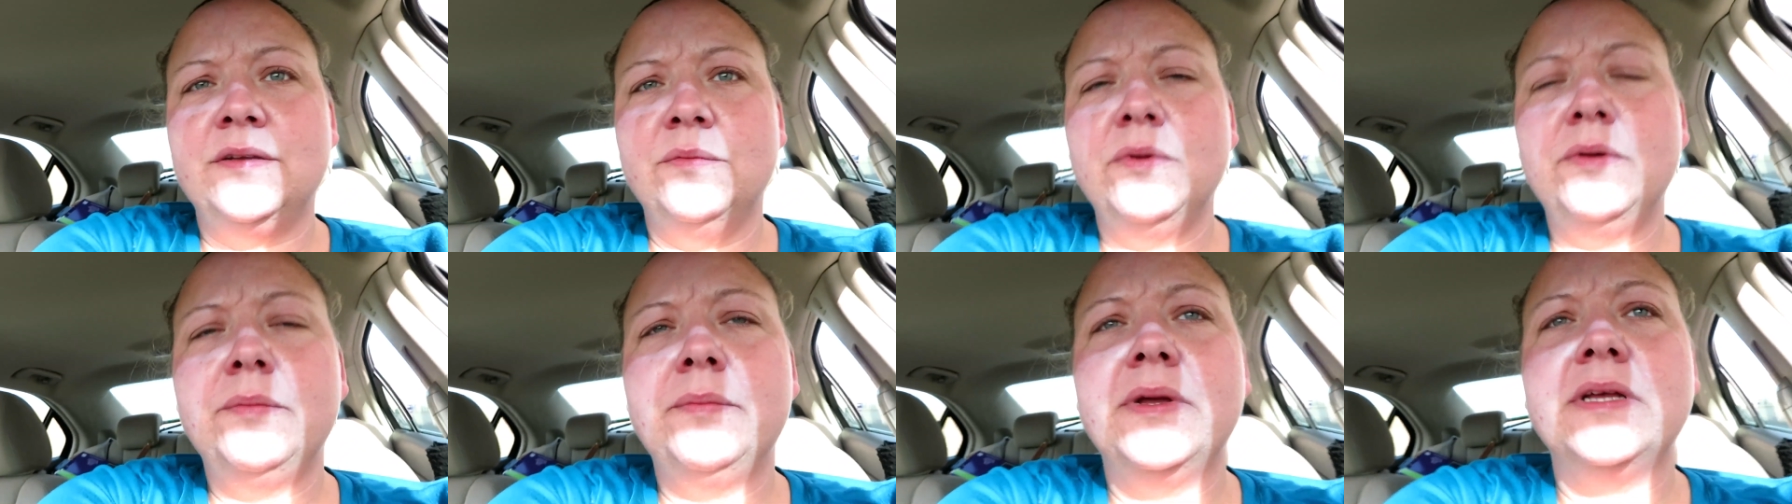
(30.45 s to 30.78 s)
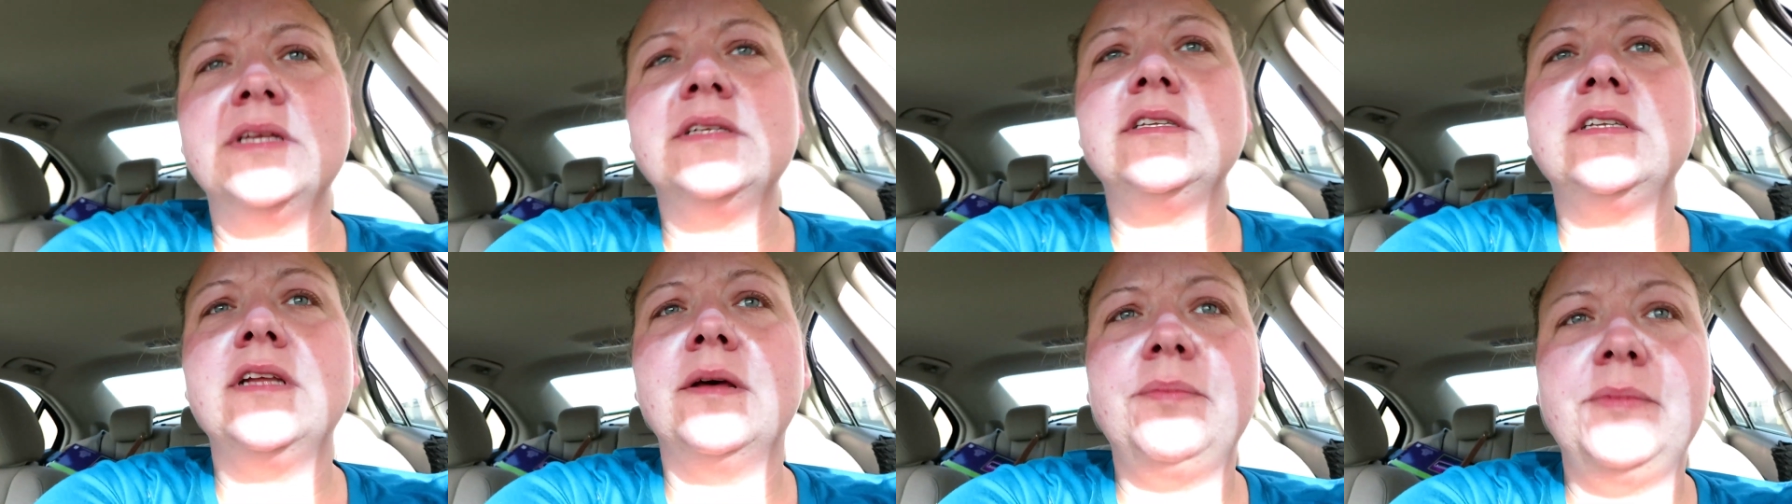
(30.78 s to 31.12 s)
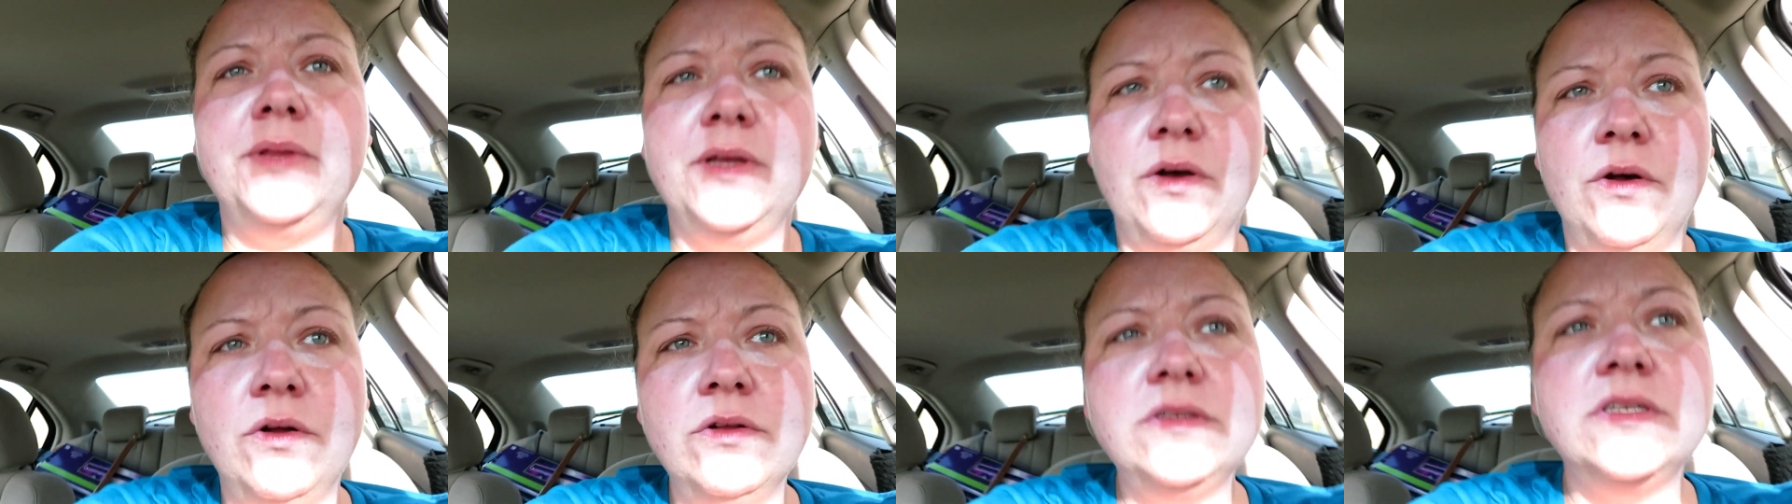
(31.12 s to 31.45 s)
someone messed
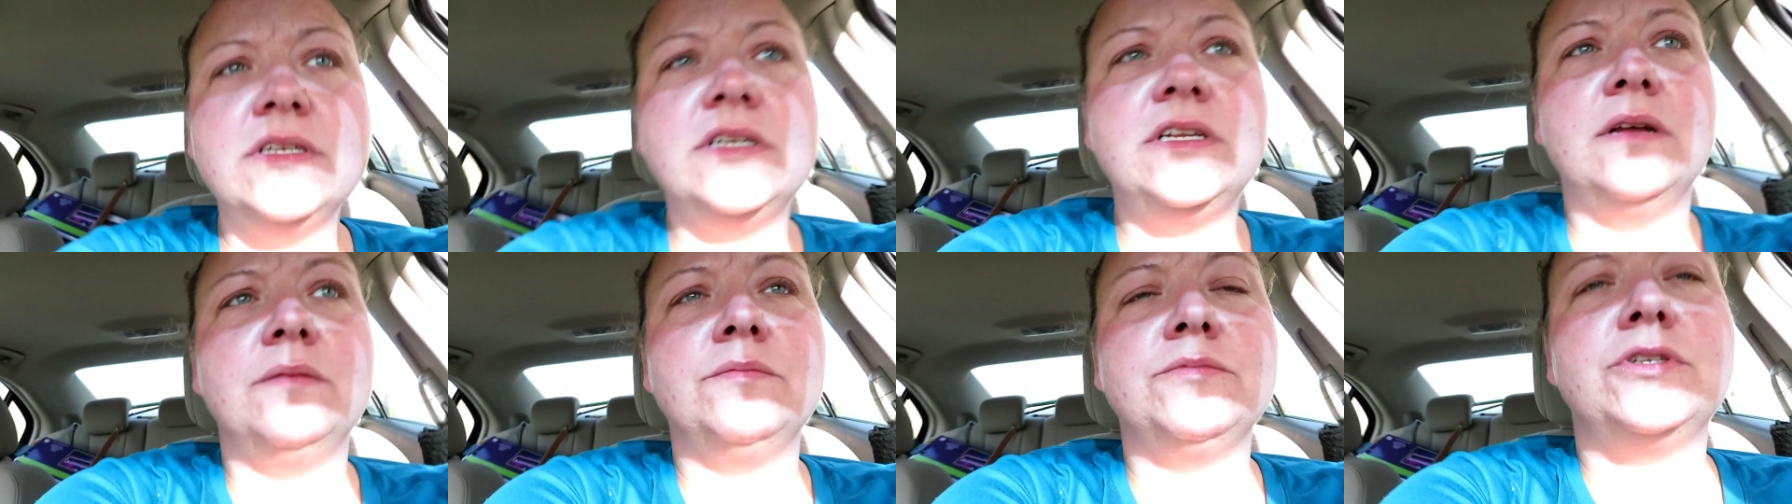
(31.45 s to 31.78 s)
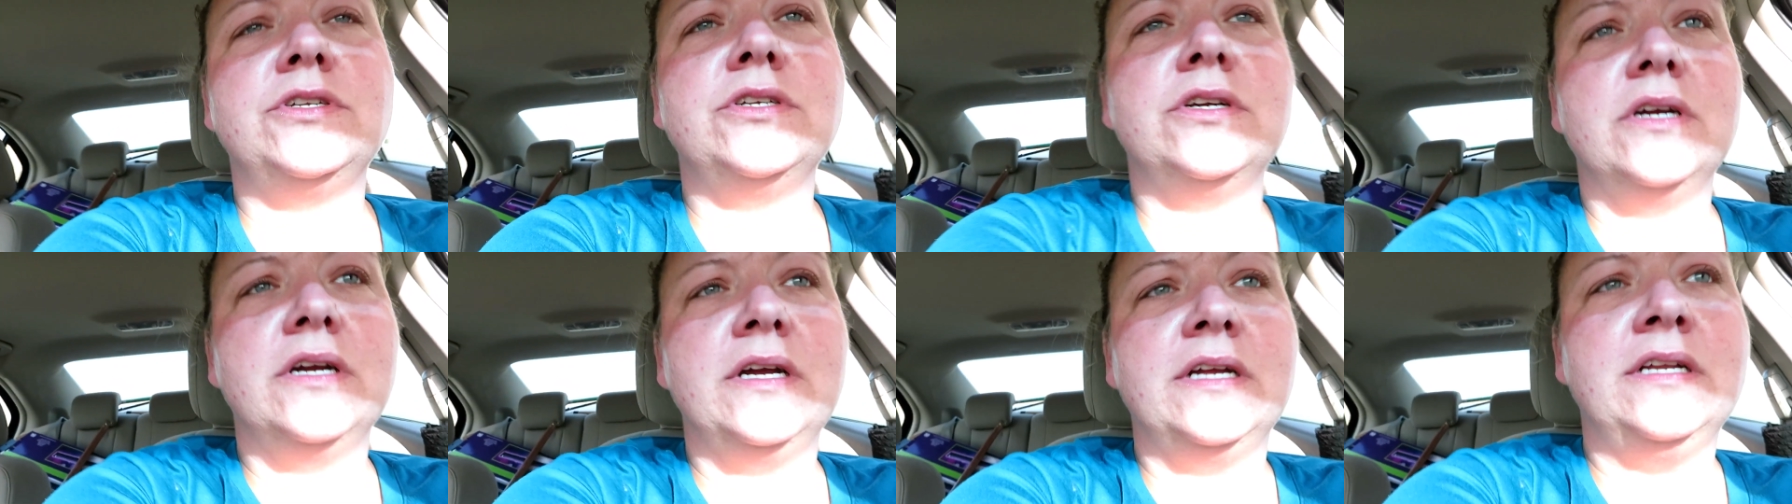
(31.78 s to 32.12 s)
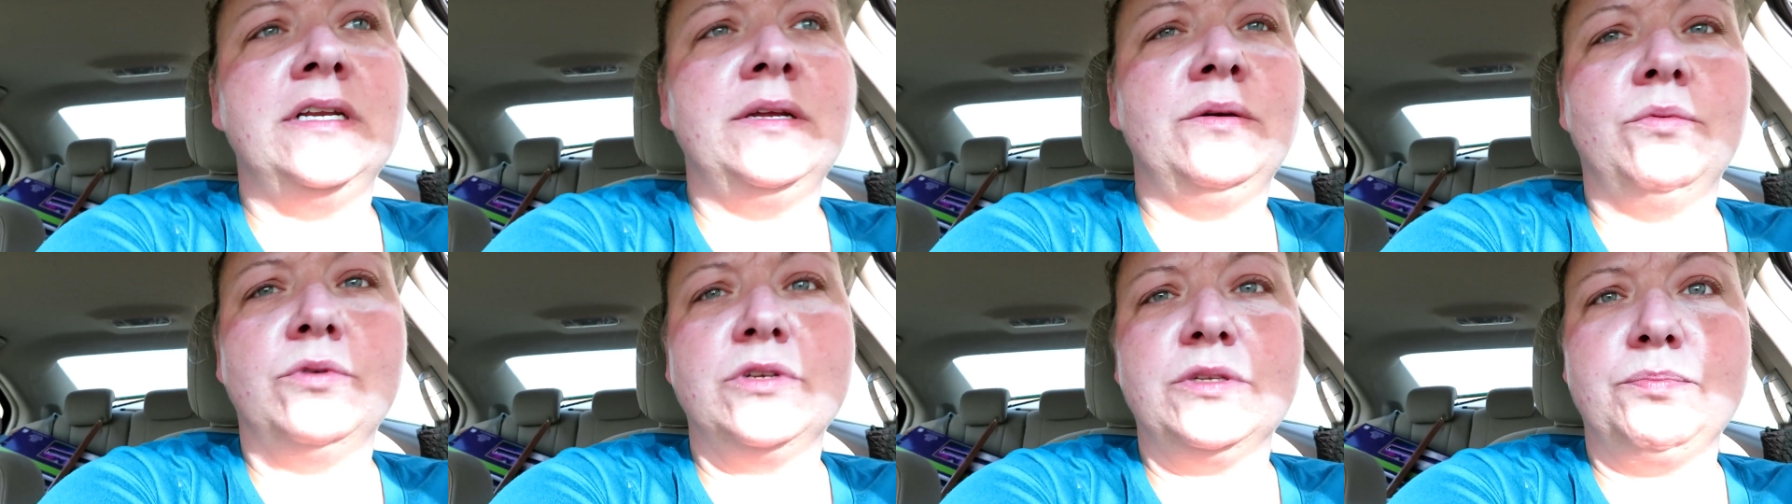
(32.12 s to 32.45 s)
up the Ulta dumpster
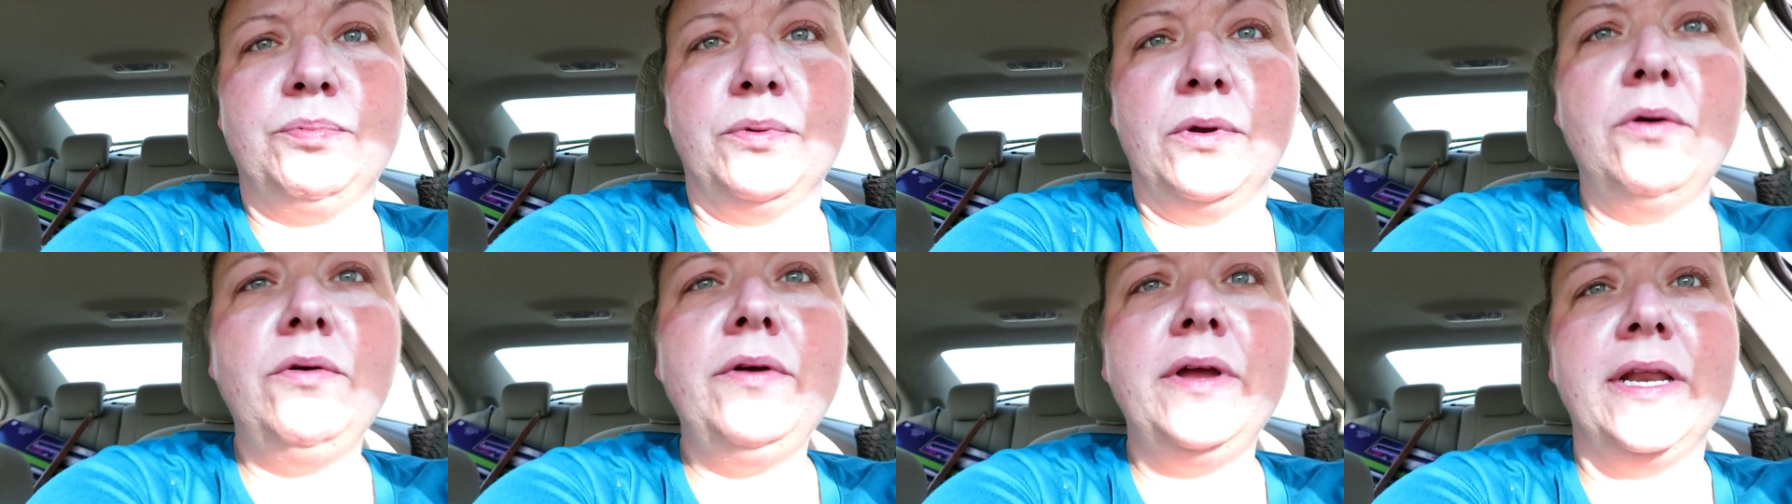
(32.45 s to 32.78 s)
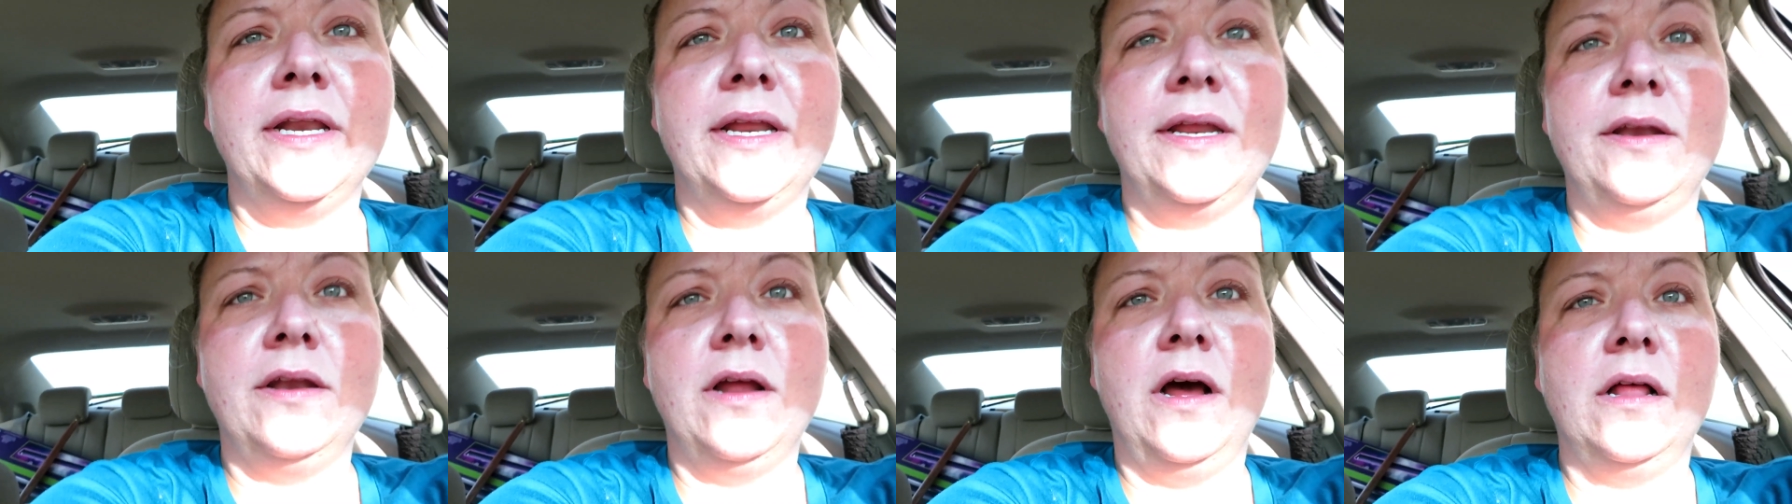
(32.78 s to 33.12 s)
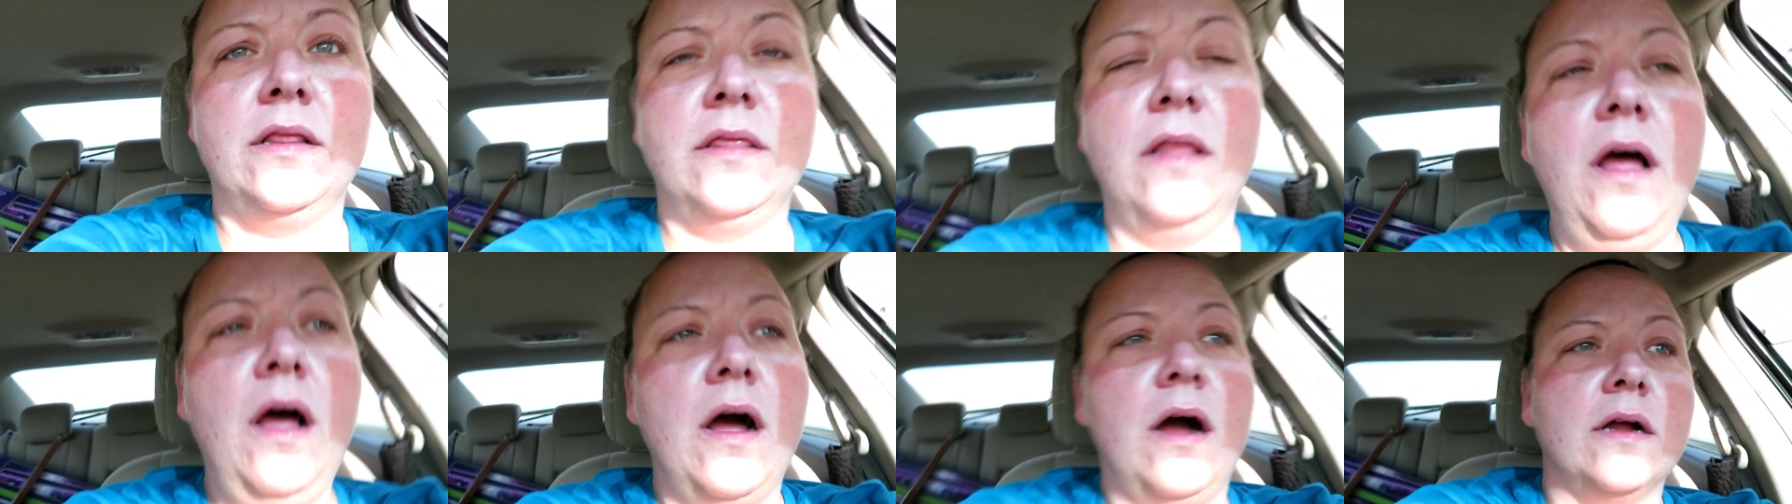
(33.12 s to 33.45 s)
and it was broken and
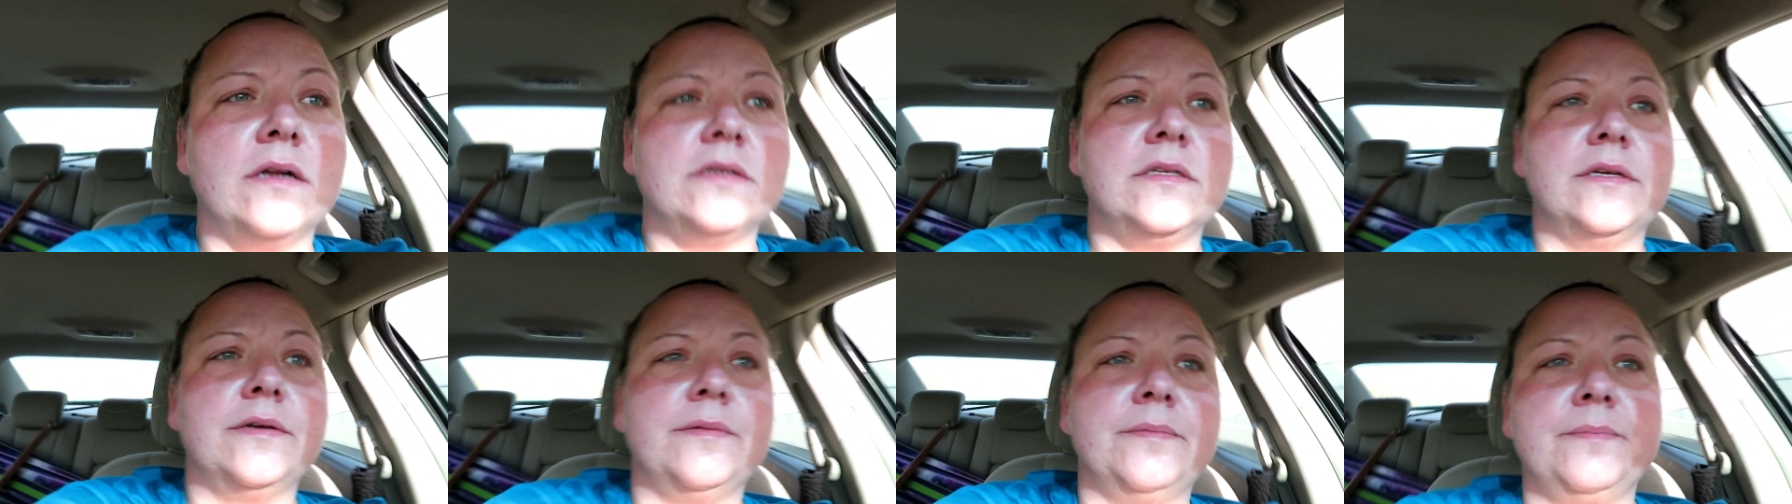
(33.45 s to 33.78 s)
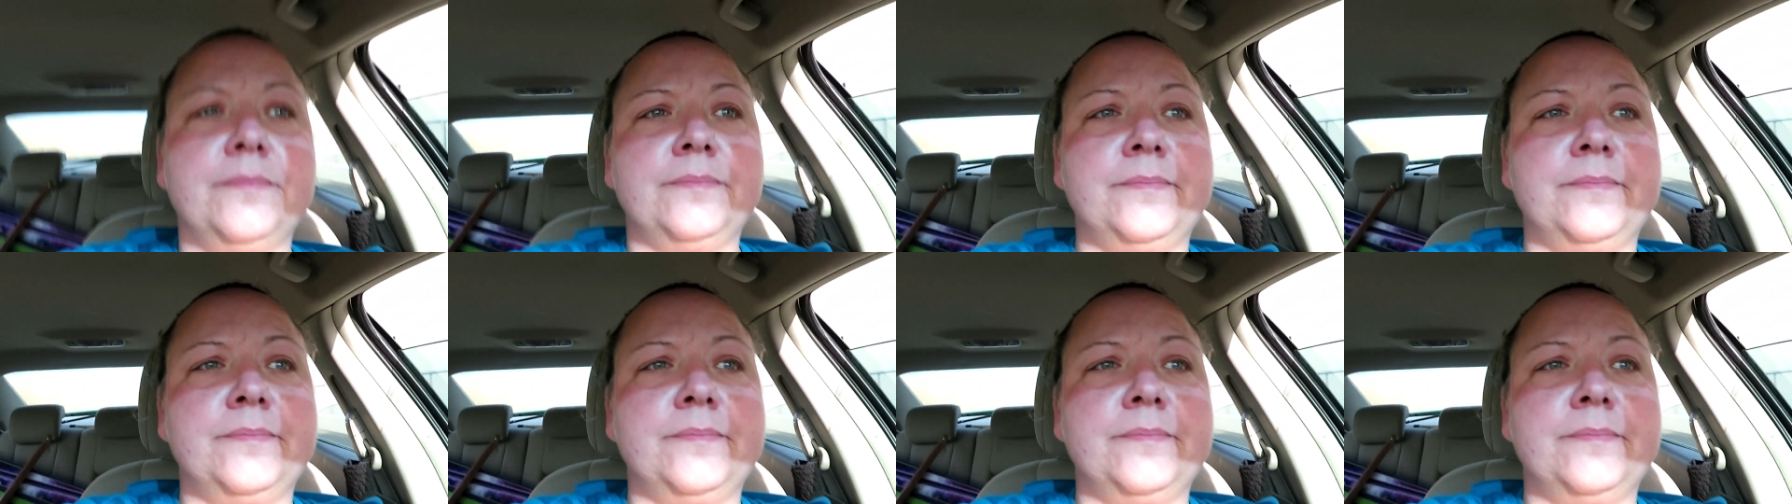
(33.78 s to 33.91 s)
not locked.